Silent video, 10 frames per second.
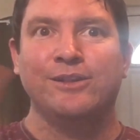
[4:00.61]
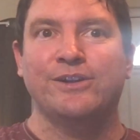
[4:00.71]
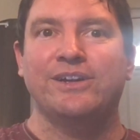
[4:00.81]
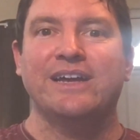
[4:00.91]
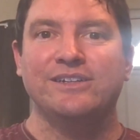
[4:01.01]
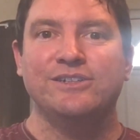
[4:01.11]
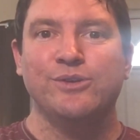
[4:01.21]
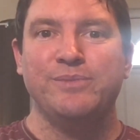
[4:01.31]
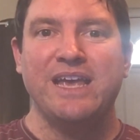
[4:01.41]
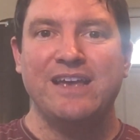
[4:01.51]
learn how to
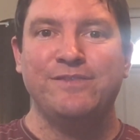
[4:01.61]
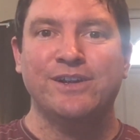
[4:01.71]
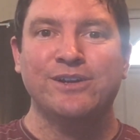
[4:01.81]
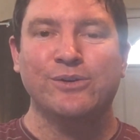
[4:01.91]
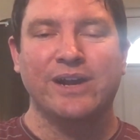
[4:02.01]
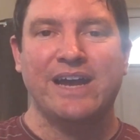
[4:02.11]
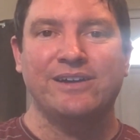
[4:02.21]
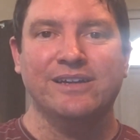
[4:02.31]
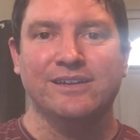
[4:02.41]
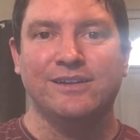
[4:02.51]
do a behavior or how
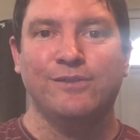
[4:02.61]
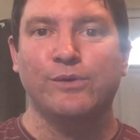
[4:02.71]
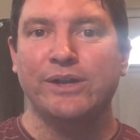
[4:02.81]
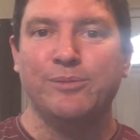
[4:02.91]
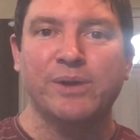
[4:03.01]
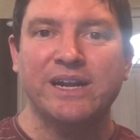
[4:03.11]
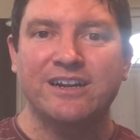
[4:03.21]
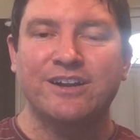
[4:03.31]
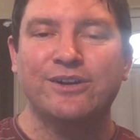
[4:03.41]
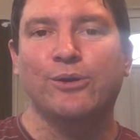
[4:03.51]
to avoid a
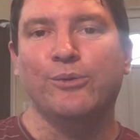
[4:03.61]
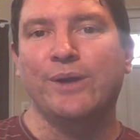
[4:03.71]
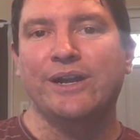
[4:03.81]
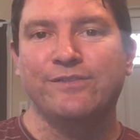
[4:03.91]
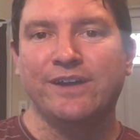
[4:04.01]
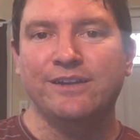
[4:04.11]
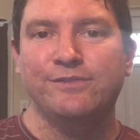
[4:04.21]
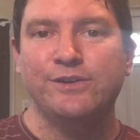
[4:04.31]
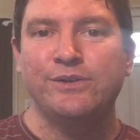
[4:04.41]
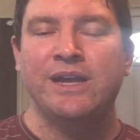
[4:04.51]
predator or where to find
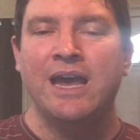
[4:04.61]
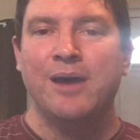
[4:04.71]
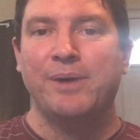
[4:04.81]
food